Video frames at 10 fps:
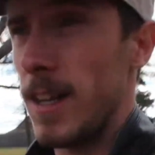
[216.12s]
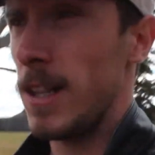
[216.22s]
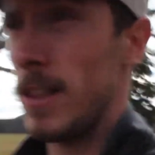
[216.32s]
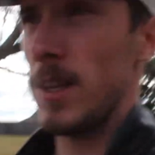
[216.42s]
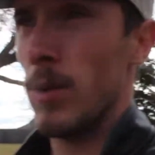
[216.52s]

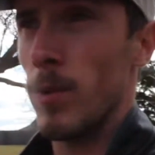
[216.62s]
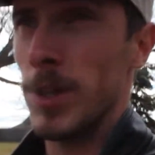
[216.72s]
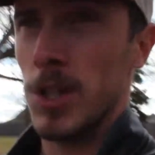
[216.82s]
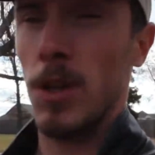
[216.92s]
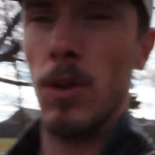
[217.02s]
in the
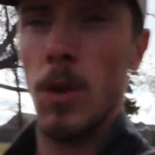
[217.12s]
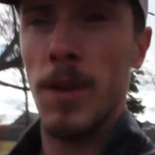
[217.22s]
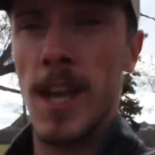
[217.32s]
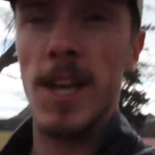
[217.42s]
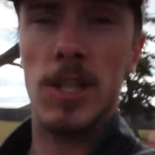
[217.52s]
original
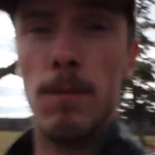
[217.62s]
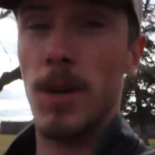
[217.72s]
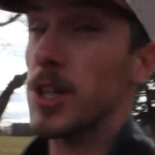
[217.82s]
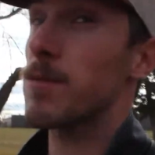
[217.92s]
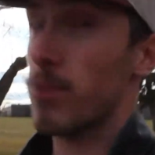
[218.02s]
location,
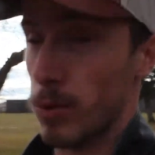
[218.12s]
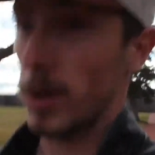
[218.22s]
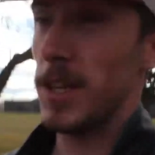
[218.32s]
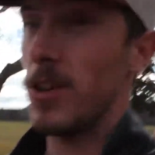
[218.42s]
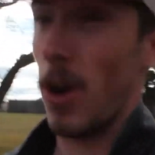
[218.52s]
but it's pretty